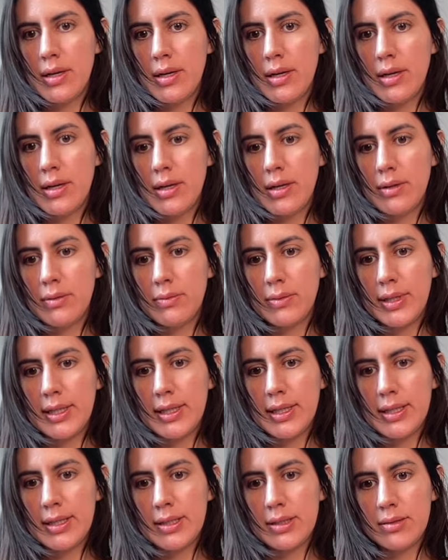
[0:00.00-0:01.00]
And we
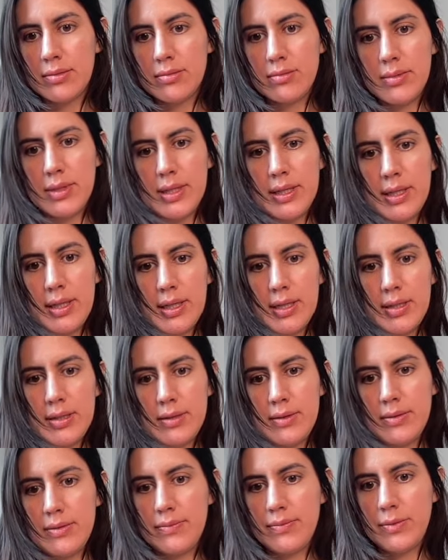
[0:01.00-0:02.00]
can, again,
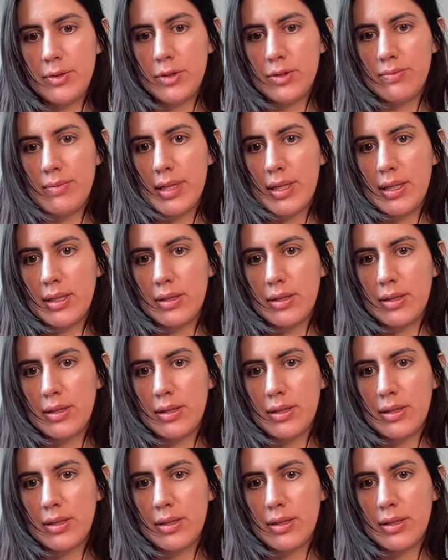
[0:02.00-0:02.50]
just make it